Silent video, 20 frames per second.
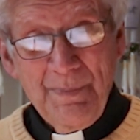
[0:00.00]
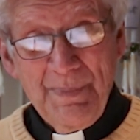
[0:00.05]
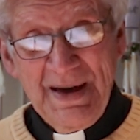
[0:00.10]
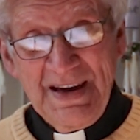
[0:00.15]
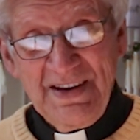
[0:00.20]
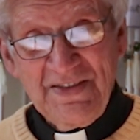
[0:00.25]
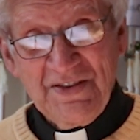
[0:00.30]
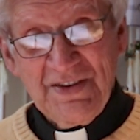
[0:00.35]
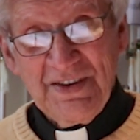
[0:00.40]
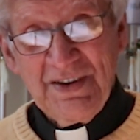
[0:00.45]

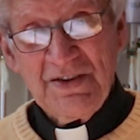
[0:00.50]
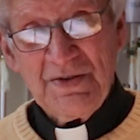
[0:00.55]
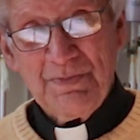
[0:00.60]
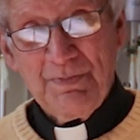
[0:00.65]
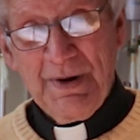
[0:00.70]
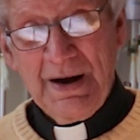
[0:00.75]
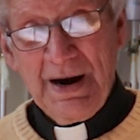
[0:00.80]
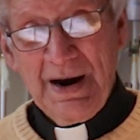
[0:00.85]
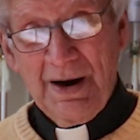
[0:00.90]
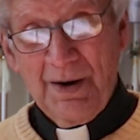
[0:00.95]
basis,
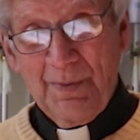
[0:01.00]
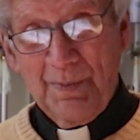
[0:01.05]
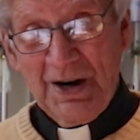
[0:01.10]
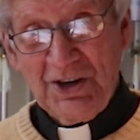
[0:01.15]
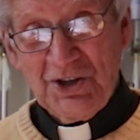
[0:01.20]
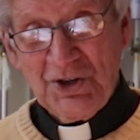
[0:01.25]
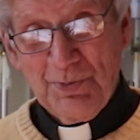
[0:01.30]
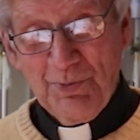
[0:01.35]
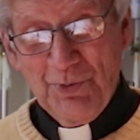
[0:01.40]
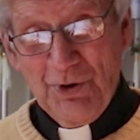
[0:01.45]
but are
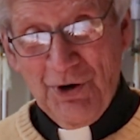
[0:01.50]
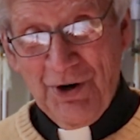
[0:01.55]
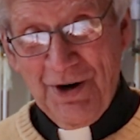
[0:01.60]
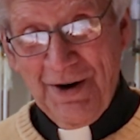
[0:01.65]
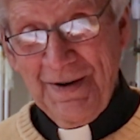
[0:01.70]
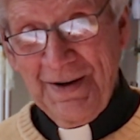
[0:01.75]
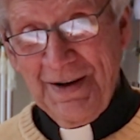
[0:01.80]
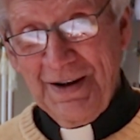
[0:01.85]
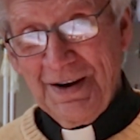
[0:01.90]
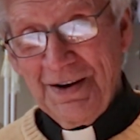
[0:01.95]
much
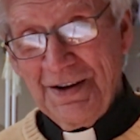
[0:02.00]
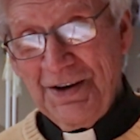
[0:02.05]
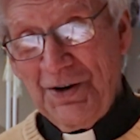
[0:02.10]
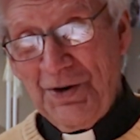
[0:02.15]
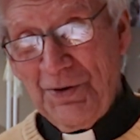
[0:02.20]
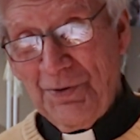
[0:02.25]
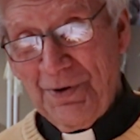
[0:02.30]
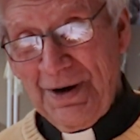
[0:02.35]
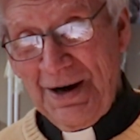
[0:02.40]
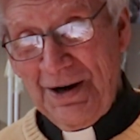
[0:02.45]
more
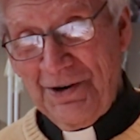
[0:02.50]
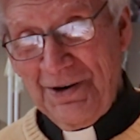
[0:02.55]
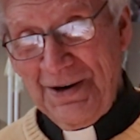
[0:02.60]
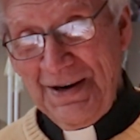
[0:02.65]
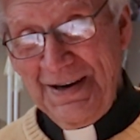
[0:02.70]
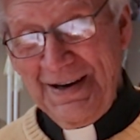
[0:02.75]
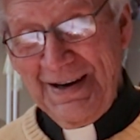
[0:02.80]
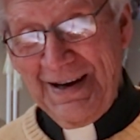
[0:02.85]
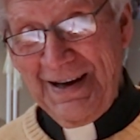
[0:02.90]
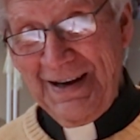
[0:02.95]

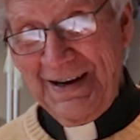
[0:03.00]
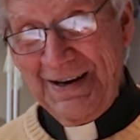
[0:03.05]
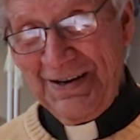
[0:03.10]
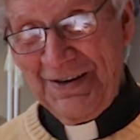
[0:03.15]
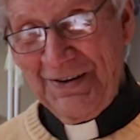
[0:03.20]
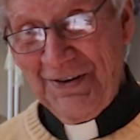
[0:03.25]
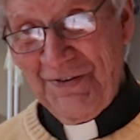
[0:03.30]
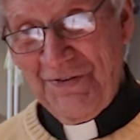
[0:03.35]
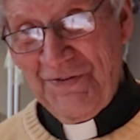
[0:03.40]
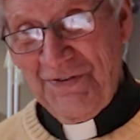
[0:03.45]
literary
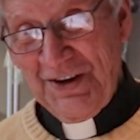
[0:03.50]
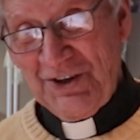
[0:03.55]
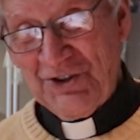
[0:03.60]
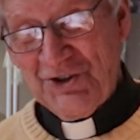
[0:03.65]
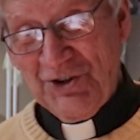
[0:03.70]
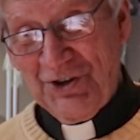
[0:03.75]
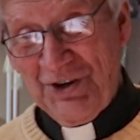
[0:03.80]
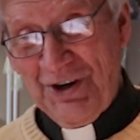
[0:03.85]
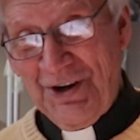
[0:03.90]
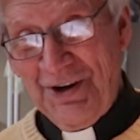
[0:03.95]
and
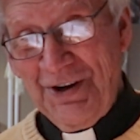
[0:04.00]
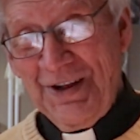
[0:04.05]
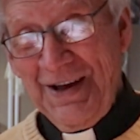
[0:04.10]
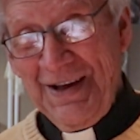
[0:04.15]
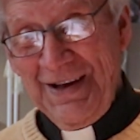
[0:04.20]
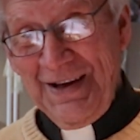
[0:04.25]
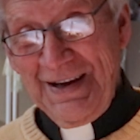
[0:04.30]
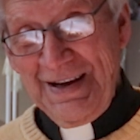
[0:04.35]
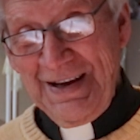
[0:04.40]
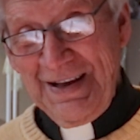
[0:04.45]
fictional
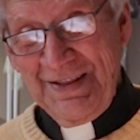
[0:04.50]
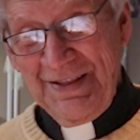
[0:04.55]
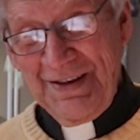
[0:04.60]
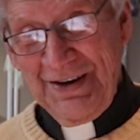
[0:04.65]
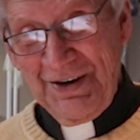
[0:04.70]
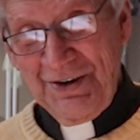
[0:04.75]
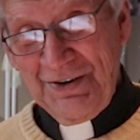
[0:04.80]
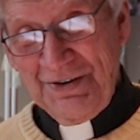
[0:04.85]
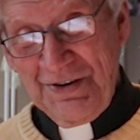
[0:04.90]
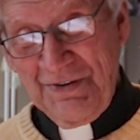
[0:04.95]
in
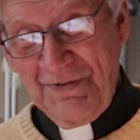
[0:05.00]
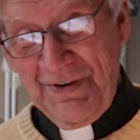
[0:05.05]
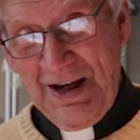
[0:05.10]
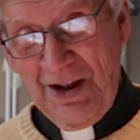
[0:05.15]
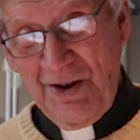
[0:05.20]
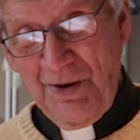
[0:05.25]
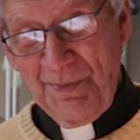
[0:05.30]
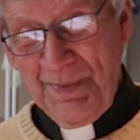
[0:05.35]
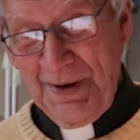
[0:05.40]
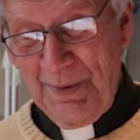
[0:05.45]
their
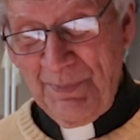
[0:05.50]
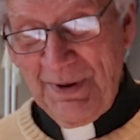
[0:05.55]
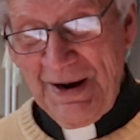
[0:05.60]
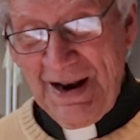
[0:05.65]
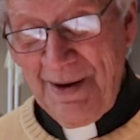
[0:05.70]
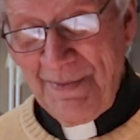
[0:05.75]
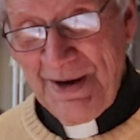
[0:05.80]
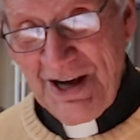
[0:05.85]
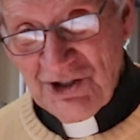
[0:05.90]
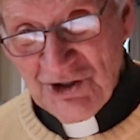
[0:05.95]
development.
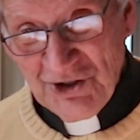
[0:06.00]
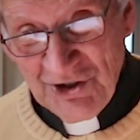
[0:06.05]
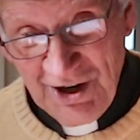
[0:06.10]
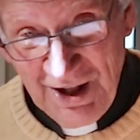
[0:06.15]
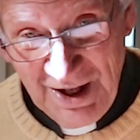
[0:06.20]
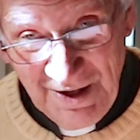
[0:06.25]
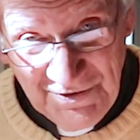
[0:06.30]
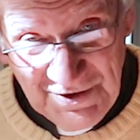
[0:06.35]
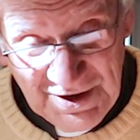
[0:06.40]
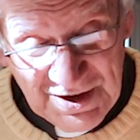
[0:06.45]
But I
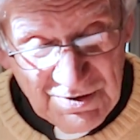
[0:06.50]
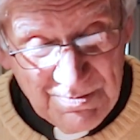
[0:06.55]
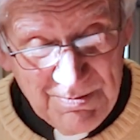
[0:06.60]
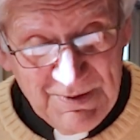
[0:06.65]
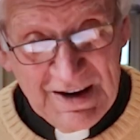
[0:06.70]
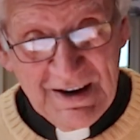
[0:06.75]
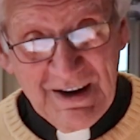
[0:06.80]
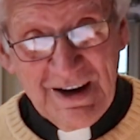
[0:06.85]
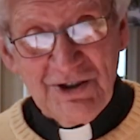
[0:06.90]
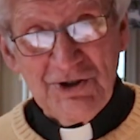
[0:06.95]
mention all of this
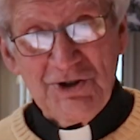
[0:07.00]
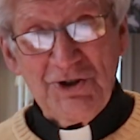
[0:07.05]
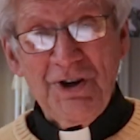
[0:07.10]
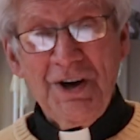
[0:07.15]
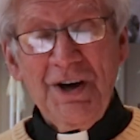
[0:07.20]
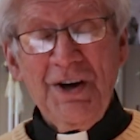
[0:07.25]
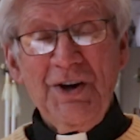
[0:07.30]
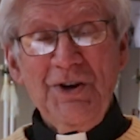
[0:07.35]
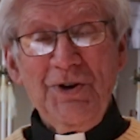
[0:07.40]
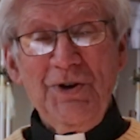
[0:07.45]
because
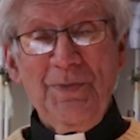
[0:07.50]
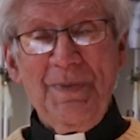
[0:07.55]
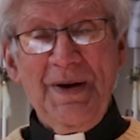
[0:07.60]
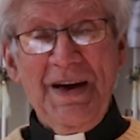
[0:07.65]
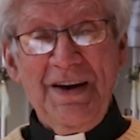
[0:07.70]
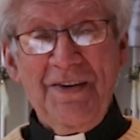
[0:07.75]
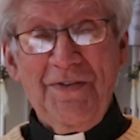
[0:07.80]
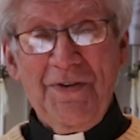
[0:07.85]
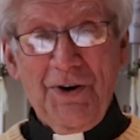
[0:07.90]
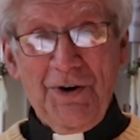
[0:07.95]
you
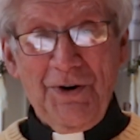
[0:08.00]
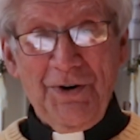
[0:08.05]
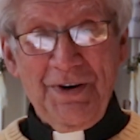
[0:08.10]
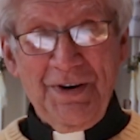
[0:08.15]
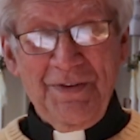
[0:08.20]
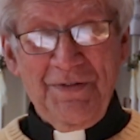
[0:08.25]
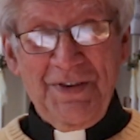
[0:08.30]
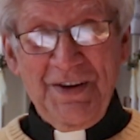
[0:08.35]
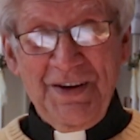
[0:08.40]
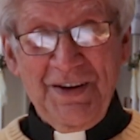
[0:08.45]
may have
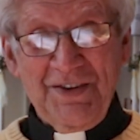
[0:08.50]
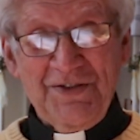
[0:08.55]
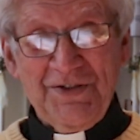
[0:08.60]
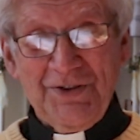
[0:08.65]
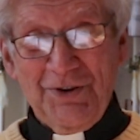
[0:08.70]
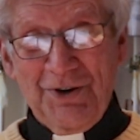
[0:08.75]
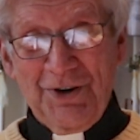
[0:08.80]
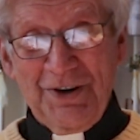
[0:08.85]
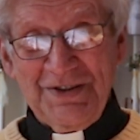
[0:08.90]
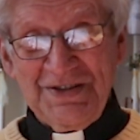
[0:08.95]
heard of
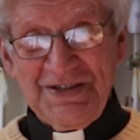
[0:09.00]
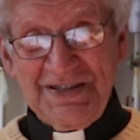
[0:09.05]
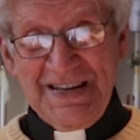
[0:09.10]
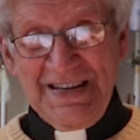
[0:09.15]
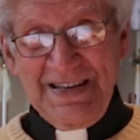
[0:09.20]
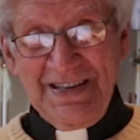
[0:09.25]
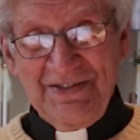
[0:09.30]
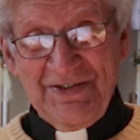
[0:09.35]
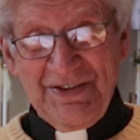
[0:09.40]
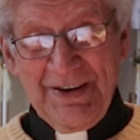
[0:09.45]
this or
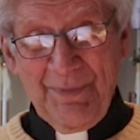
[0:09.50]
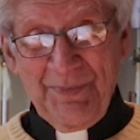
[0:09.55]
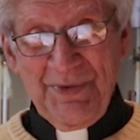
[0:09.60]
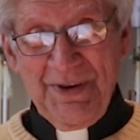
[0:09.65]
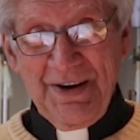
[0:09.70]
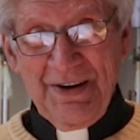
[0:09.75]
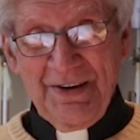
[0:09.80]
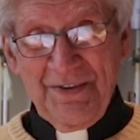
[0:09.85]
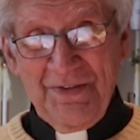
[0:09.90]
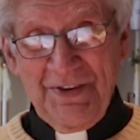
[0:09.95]
seen
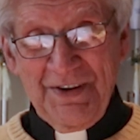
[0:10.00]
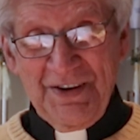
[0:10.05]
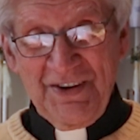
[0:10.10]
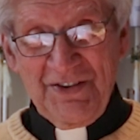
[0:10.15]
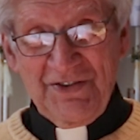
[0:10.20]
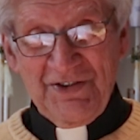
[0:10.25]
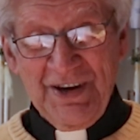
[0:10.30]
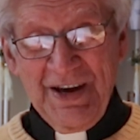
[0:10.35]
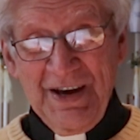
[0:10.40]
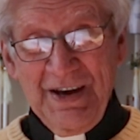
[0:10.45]
something of
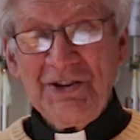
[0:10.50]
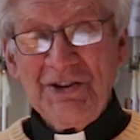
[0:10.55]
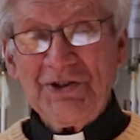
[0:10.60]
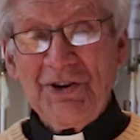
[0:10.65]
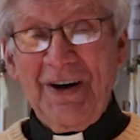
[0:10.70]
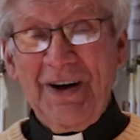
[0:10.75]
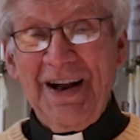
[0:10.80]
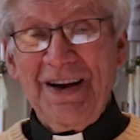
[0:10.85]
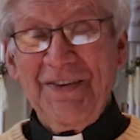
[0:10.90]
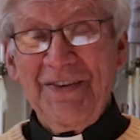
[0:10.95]
this.
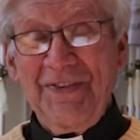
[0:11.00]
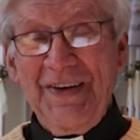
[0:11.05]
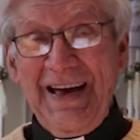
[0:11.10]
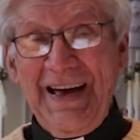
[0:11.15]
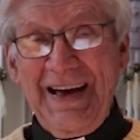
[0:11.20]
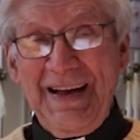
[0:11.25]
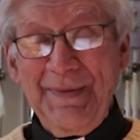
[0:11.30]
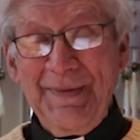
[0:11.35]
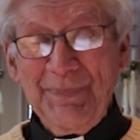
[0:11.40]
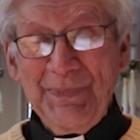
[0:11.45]
So all of
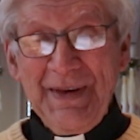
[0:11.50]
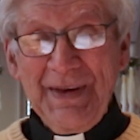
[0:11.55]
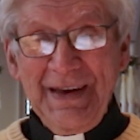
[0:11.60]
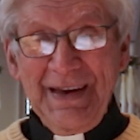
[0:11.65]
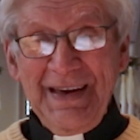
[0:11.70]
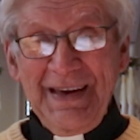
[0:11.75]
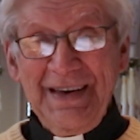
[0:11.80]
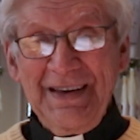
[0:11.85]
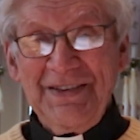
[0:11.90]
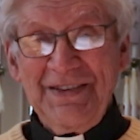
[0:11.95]

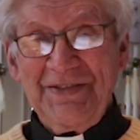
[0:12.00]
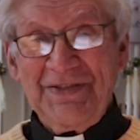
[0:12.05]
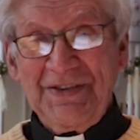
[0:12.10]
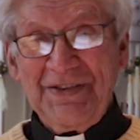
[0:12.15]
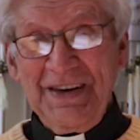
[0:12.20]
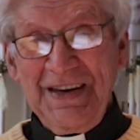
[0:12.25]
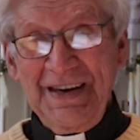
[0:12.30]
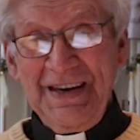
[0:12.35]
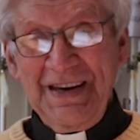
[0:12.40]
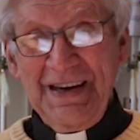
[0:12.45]
that
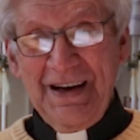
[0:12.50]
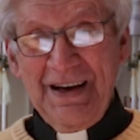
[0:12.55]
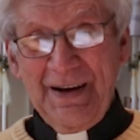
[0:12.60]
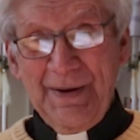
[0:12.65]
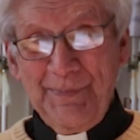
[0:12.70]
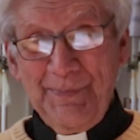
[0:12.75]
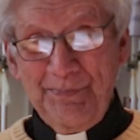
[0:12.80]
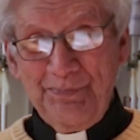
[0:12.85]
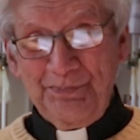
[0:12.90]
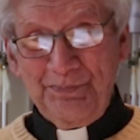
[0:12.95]
is
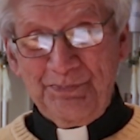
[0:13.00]
the